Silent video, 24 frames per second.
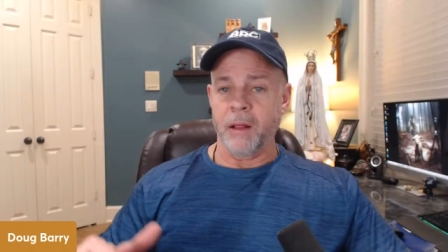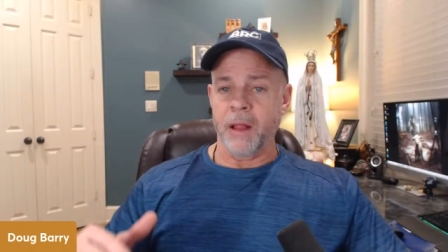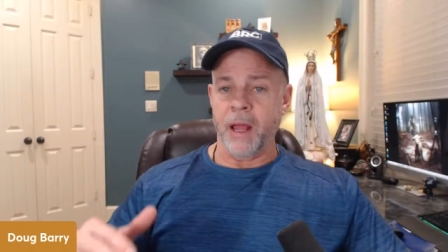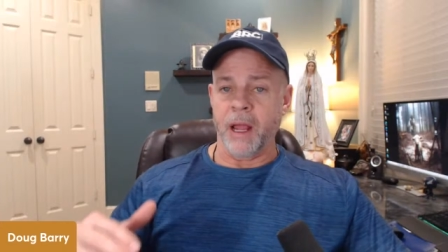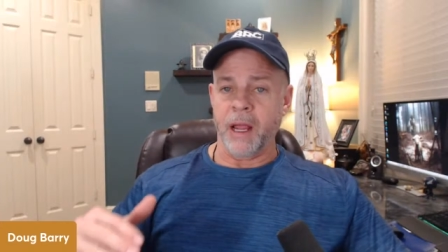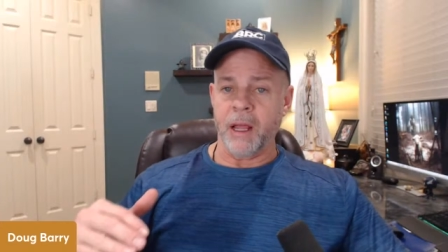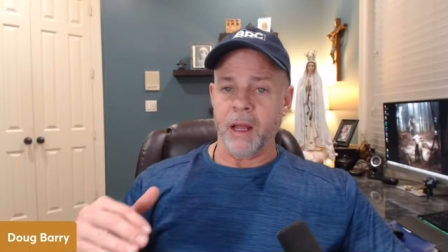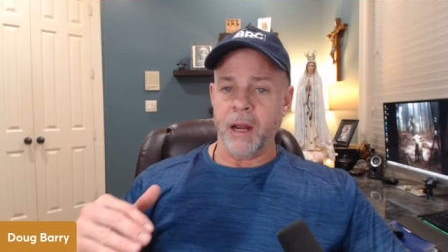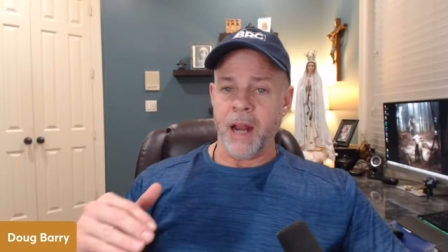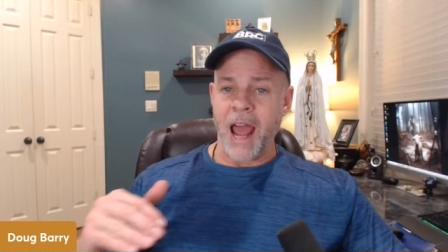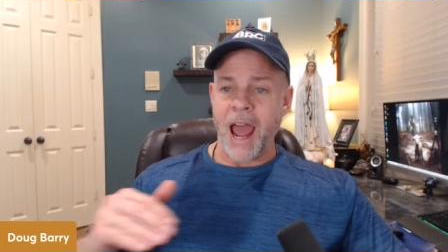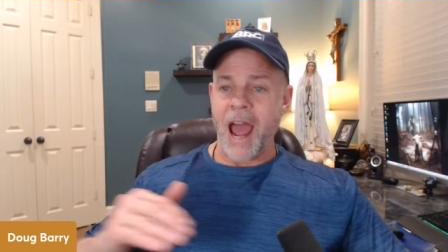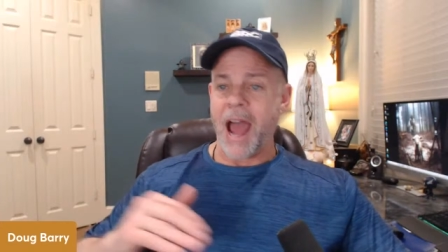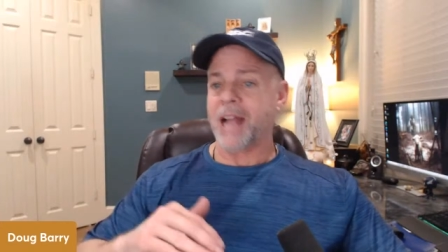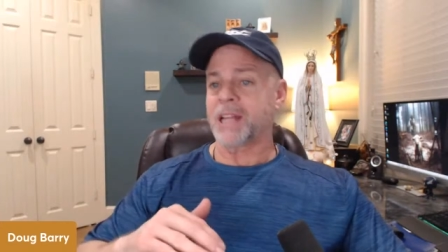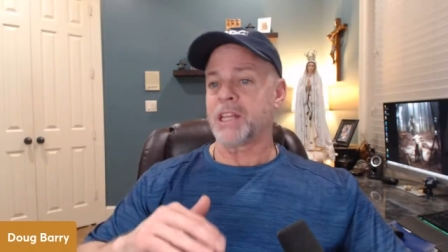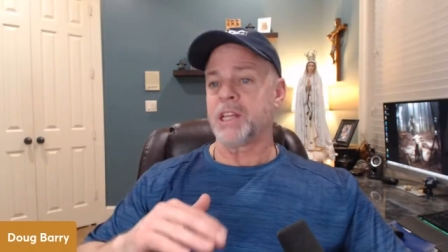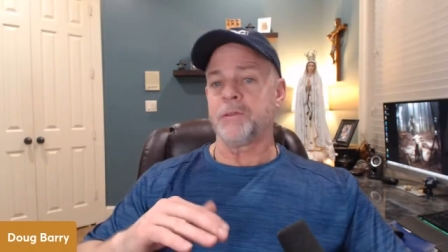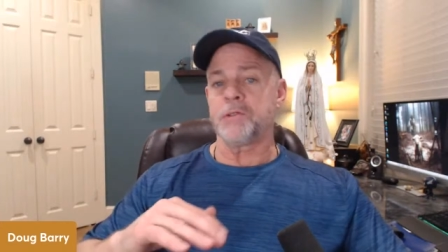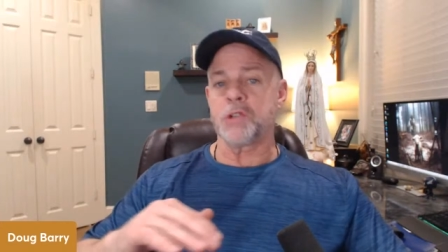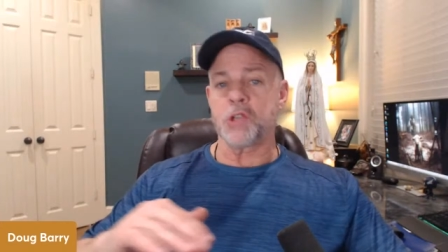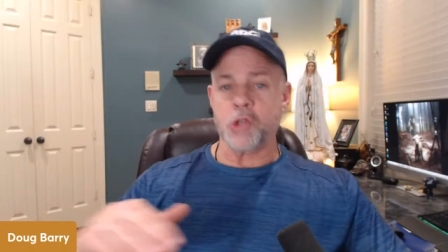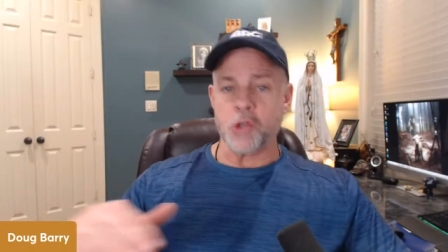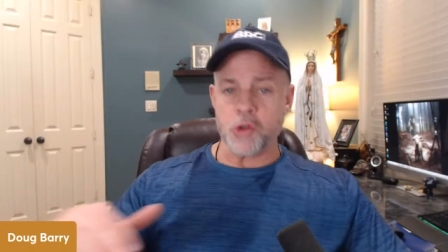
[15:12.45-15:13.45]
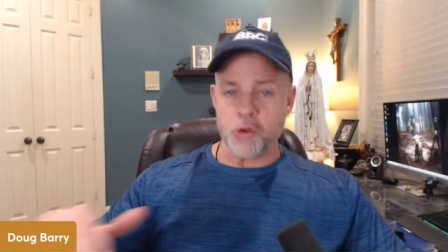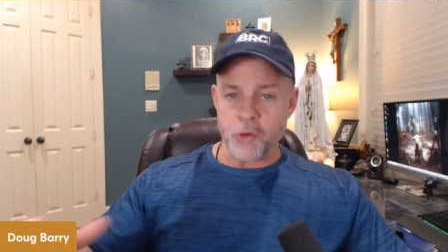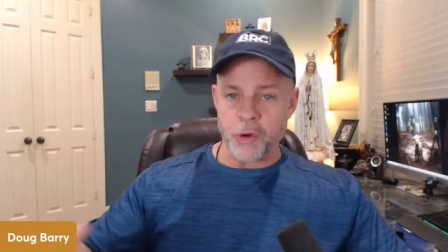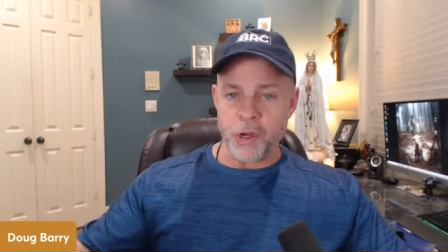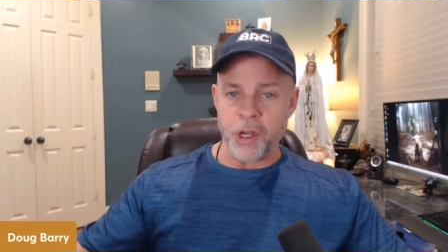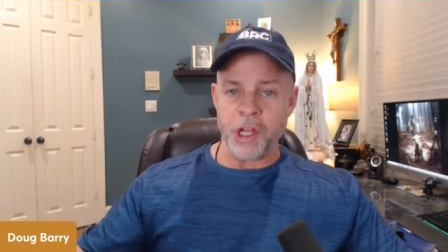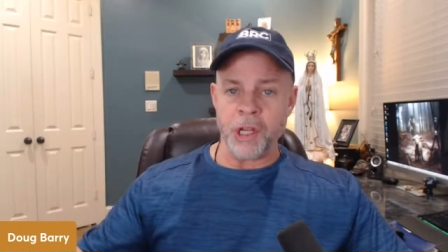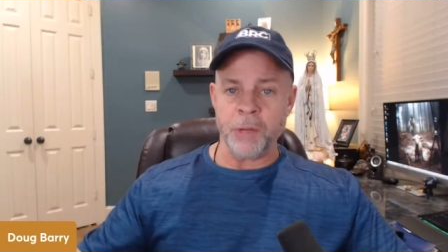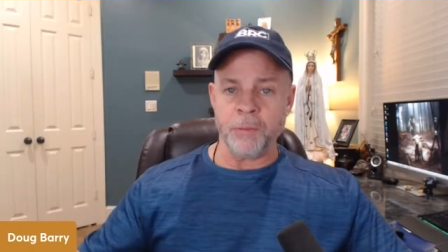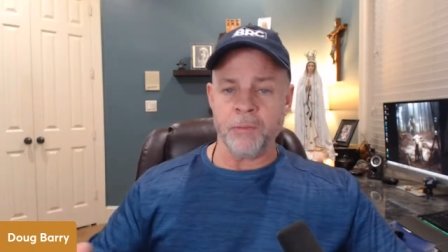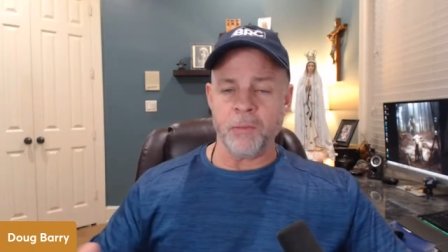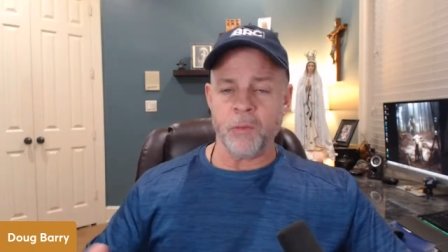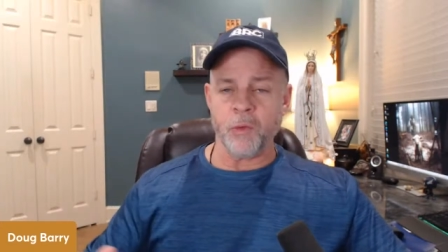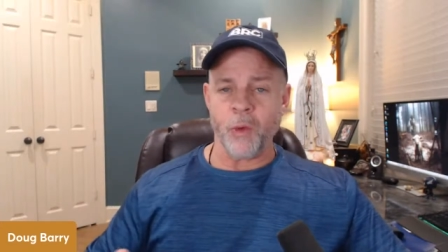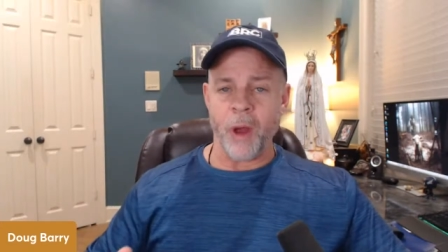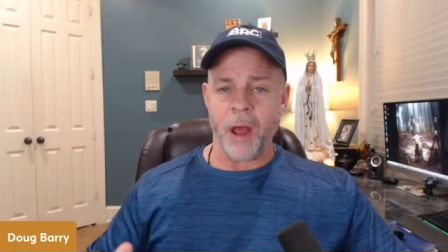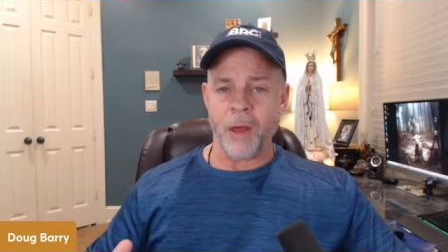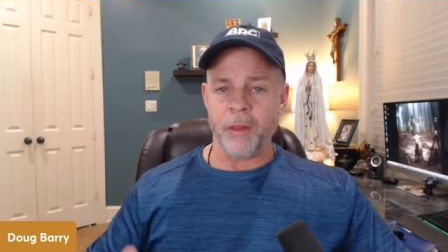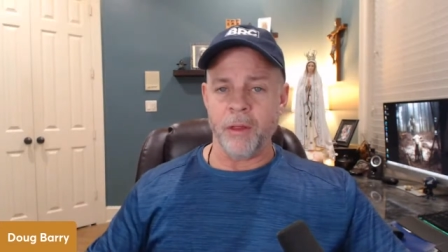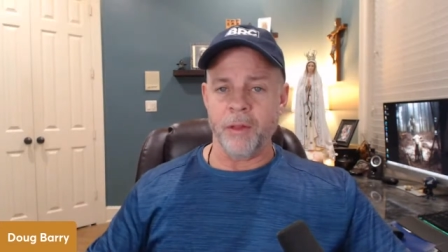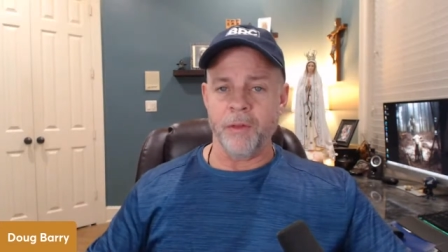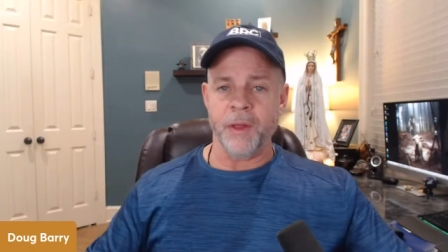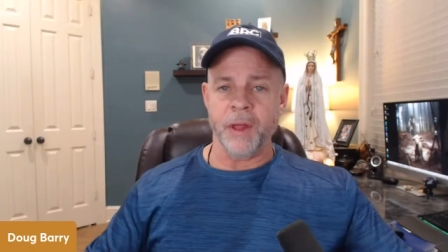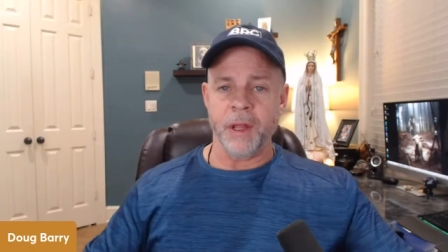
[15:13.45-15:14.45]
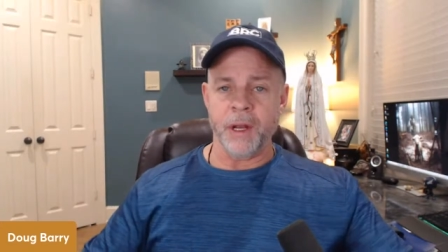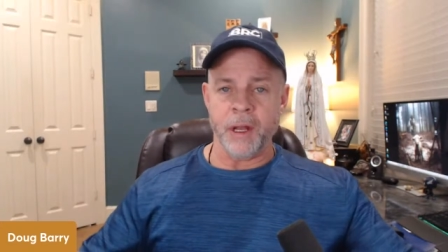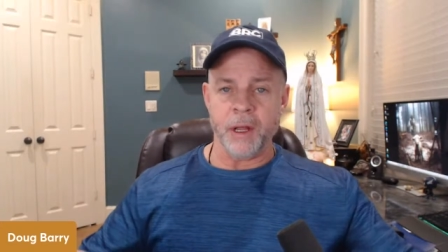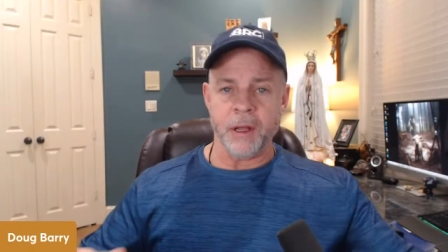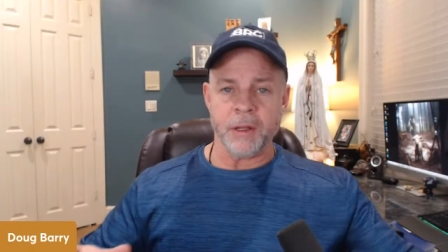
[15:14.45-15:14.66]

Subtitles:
Like an active stream rather than